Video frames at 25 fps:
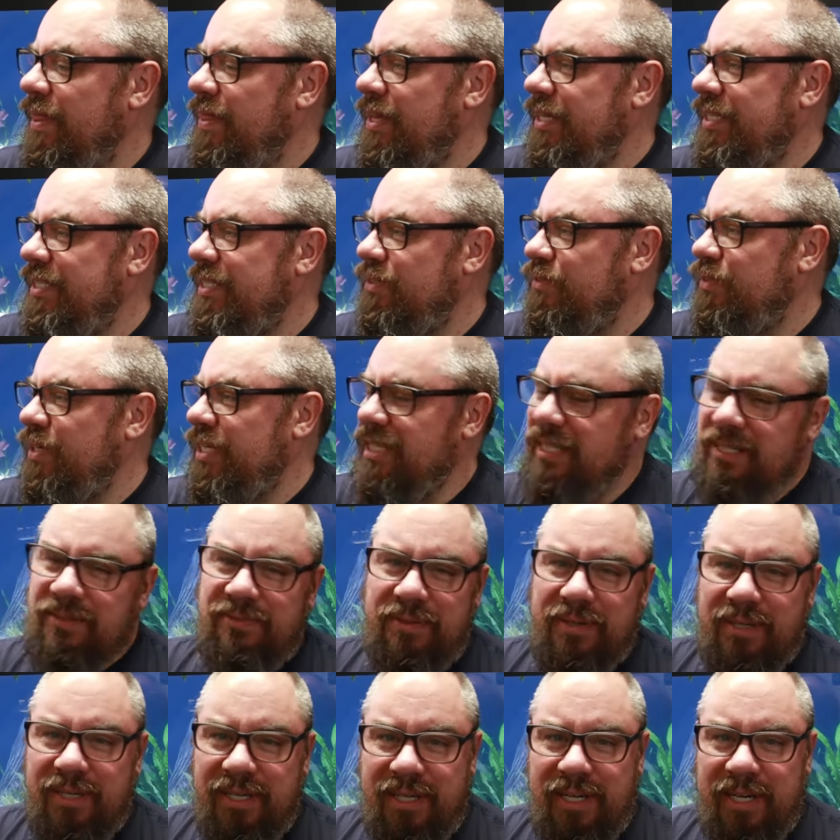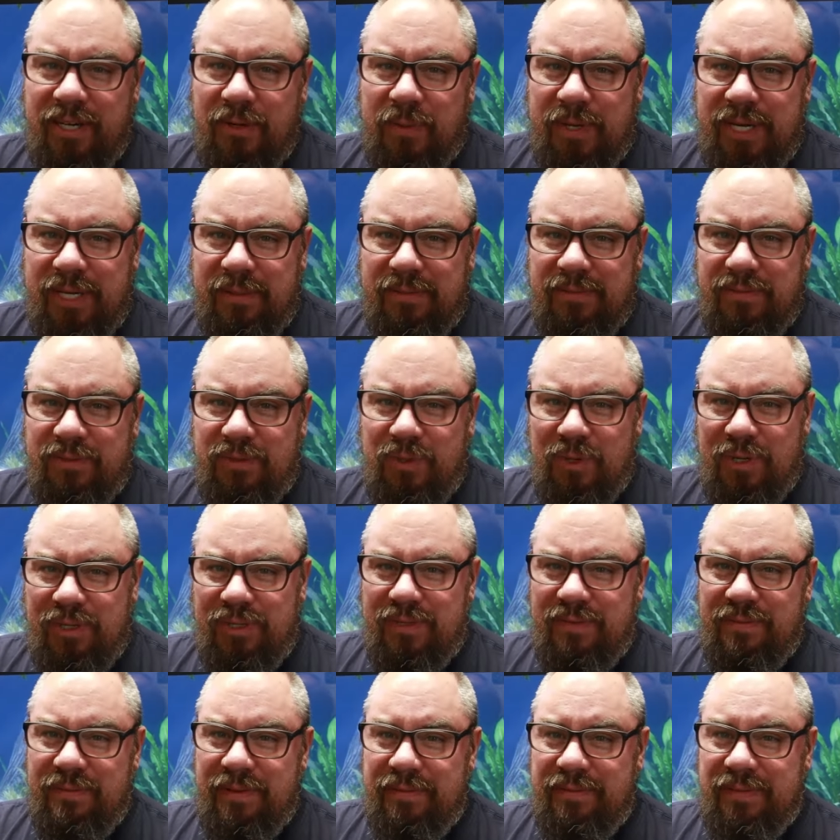This is rated for aquariums of two
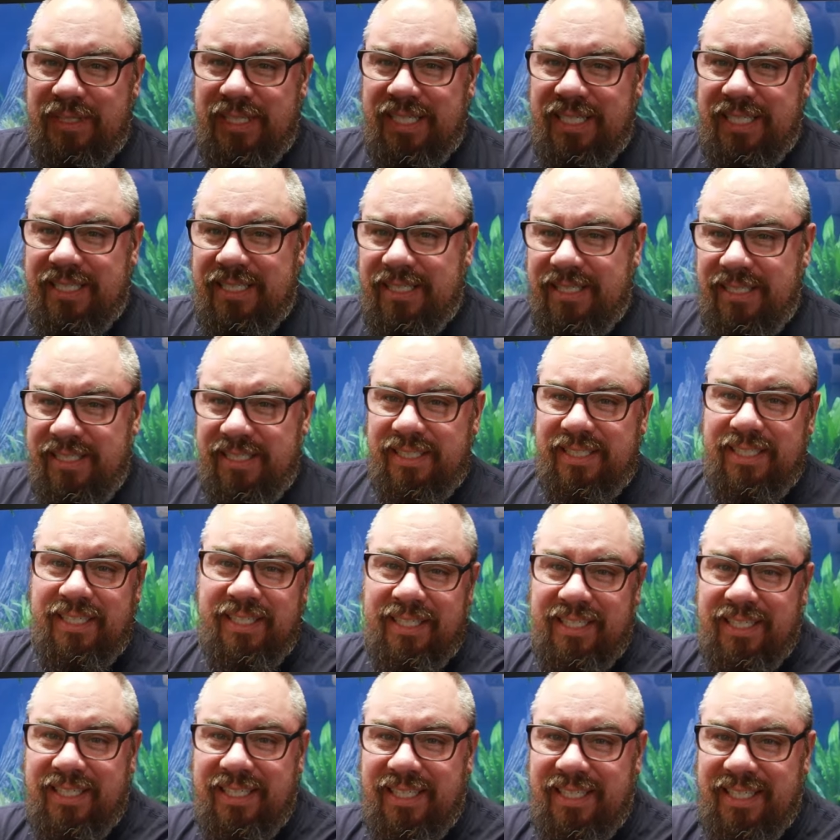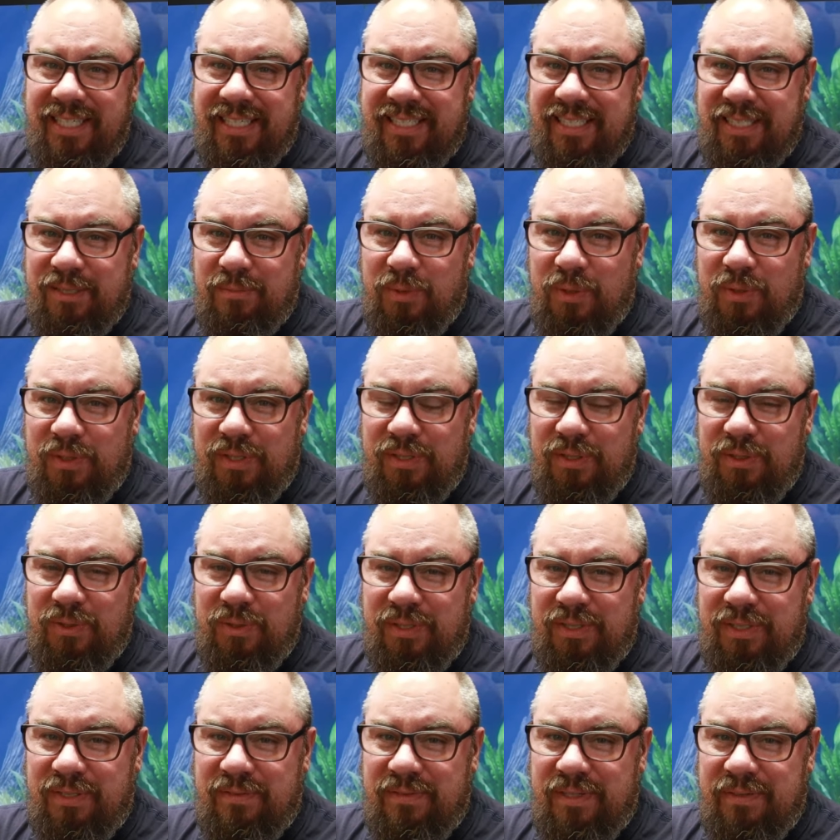hundred fifty litres. This is more than
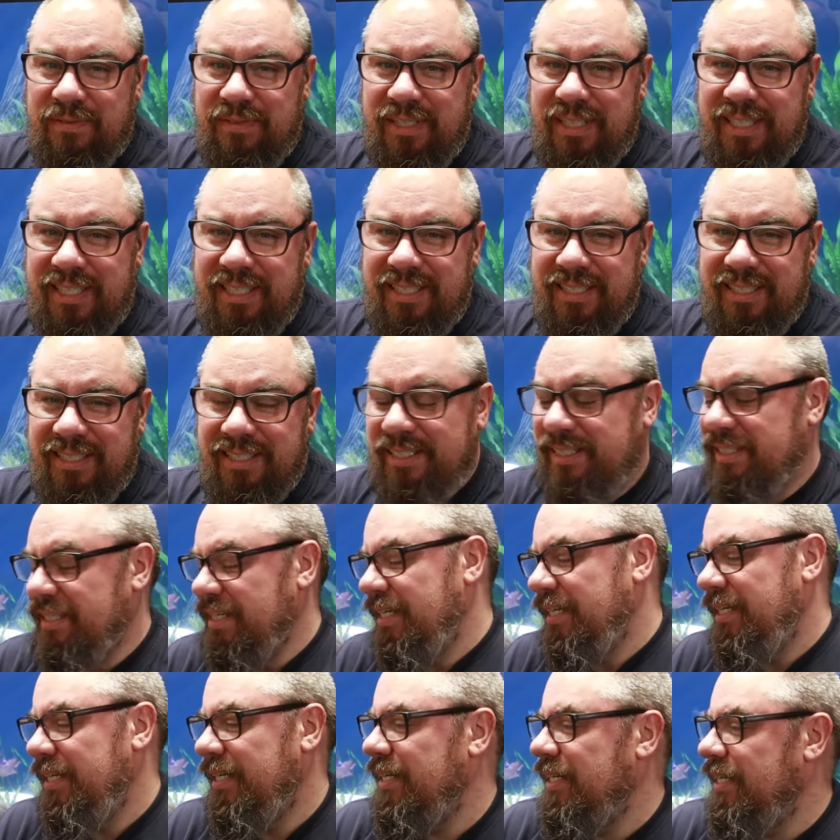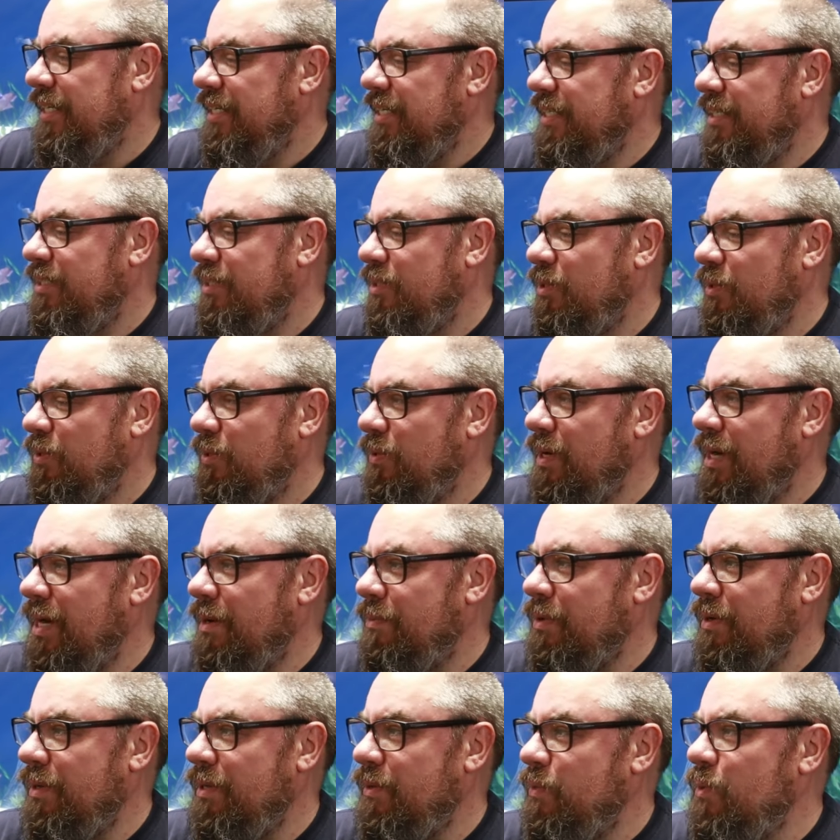two hundred fifty litres, so
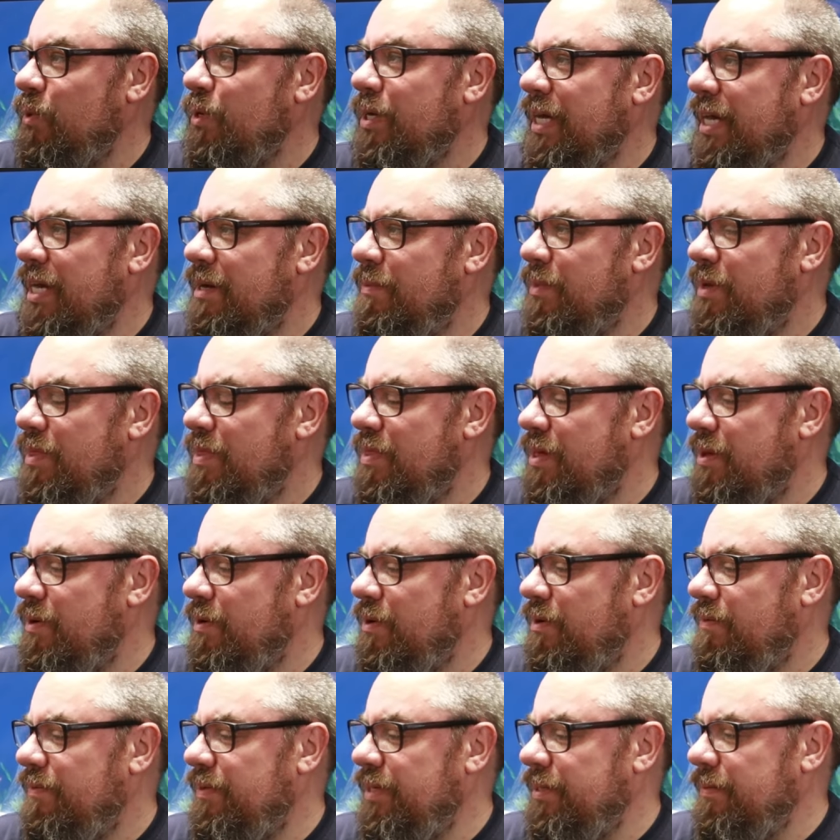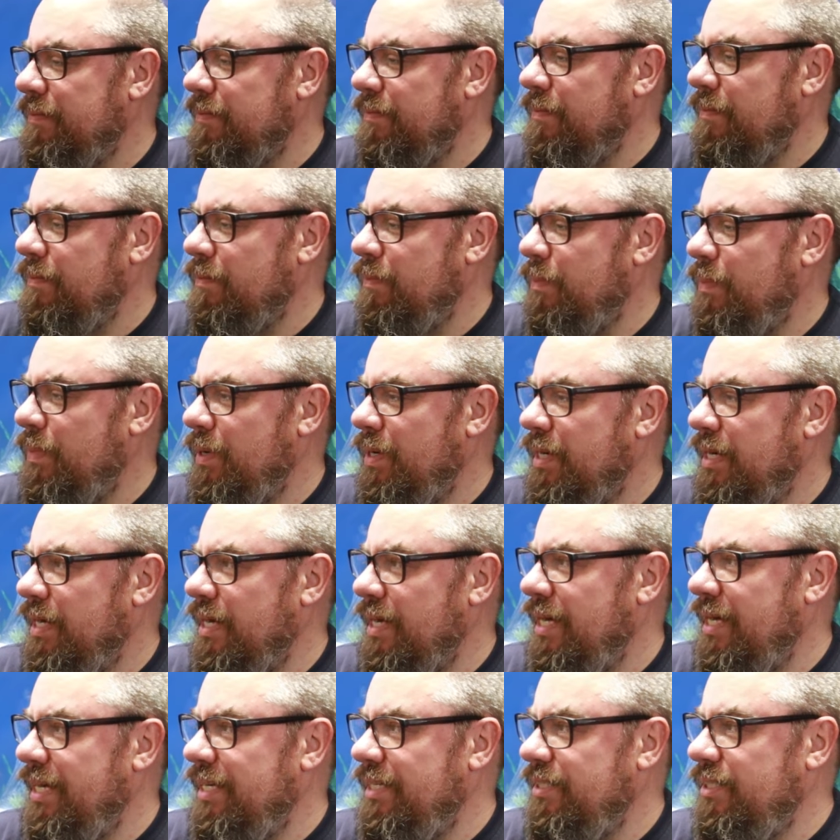I probably won't get a month out of it, but
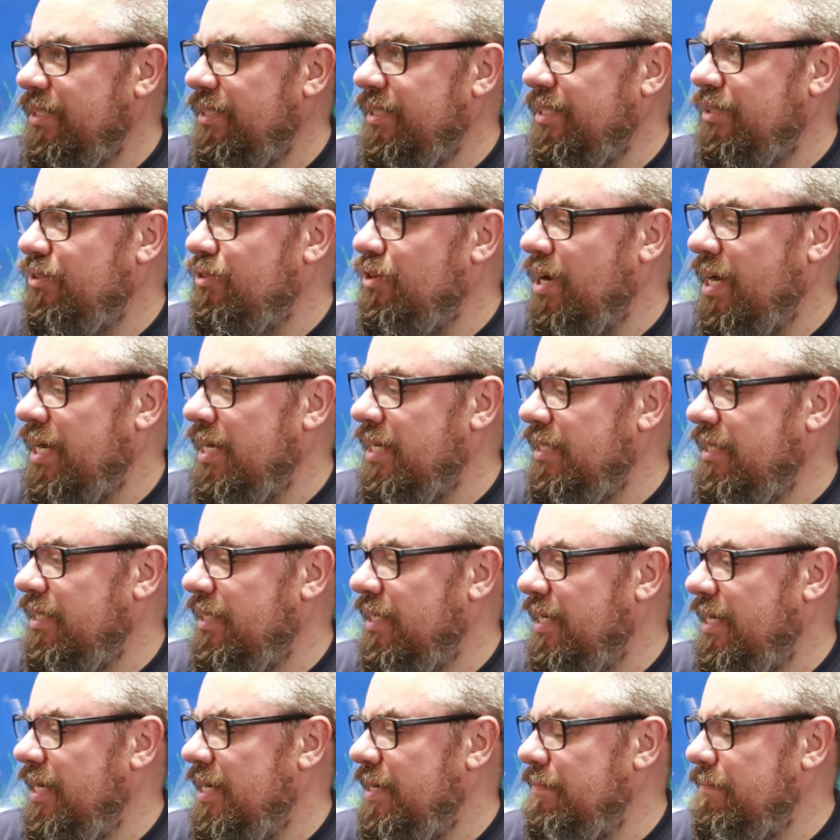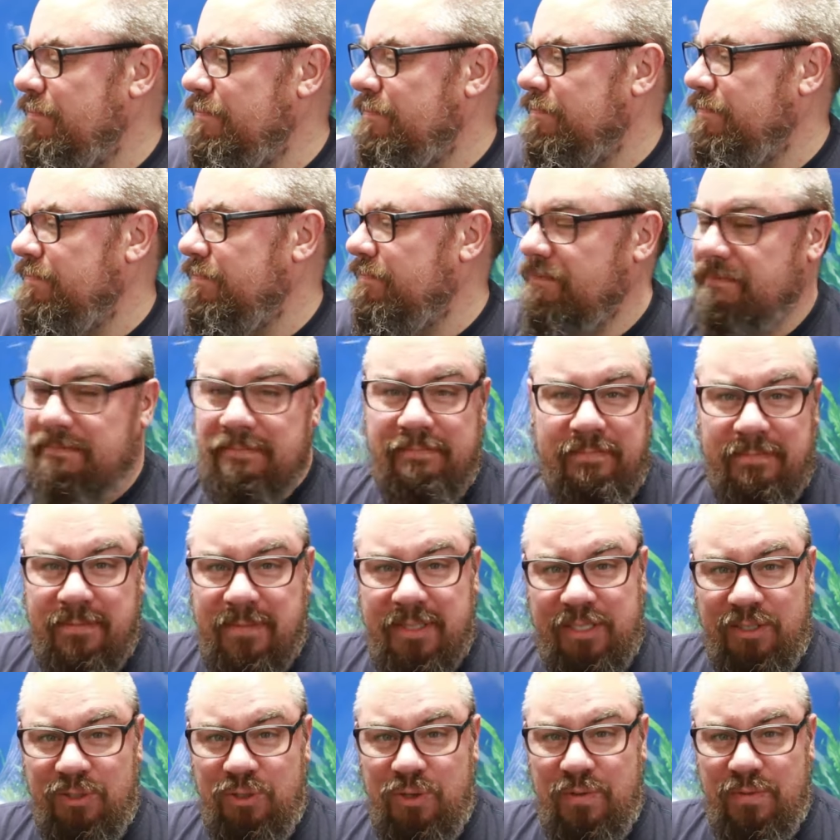it's just a trial. Um,
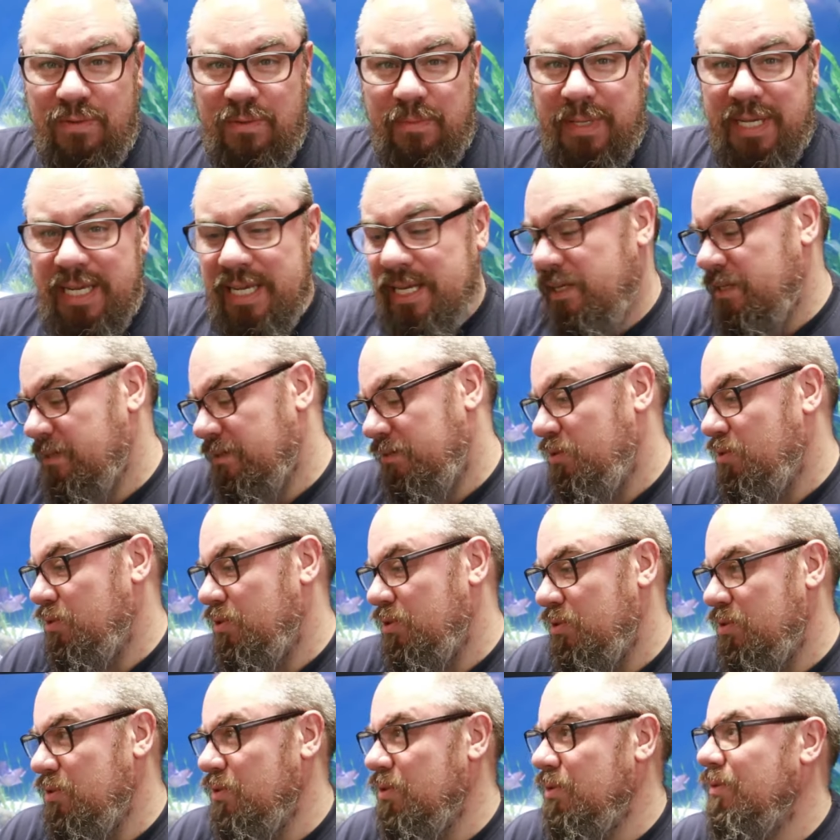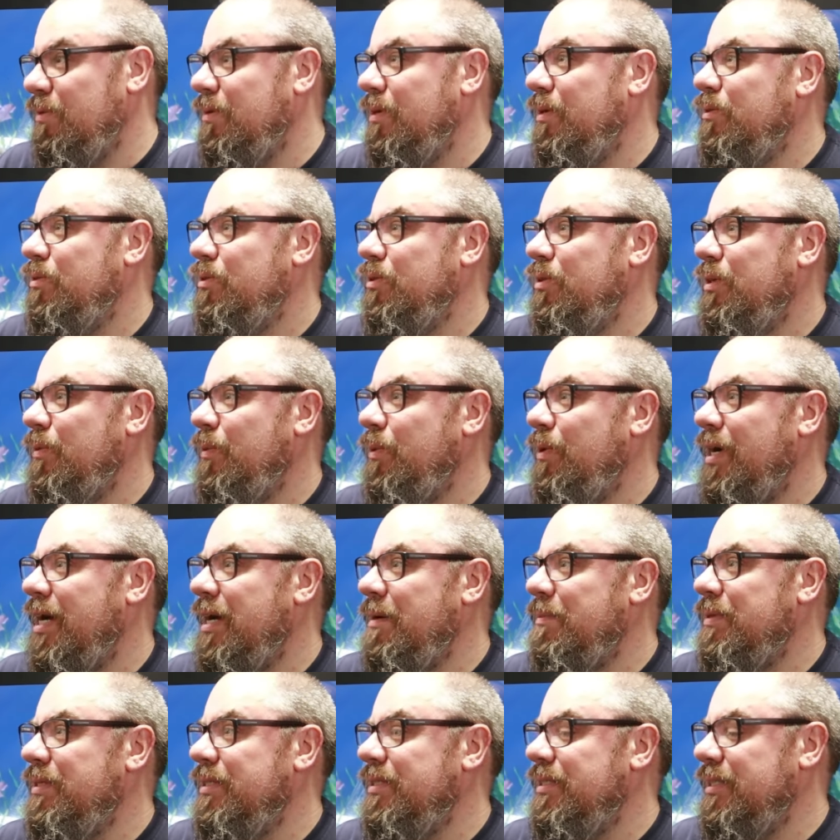new for me, new to you. I'll show you what
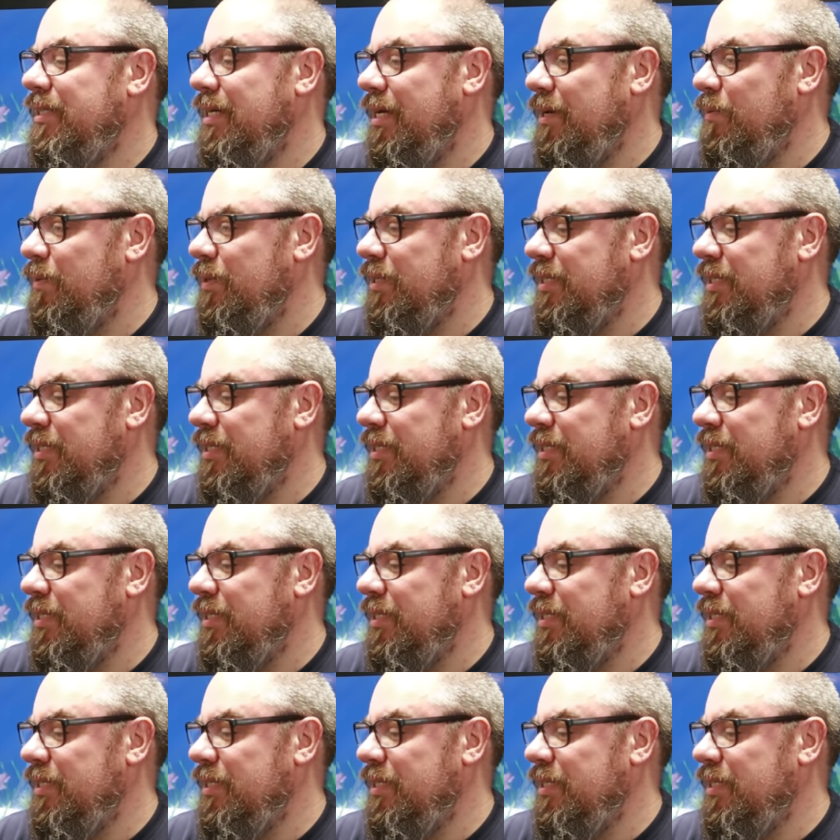happens and how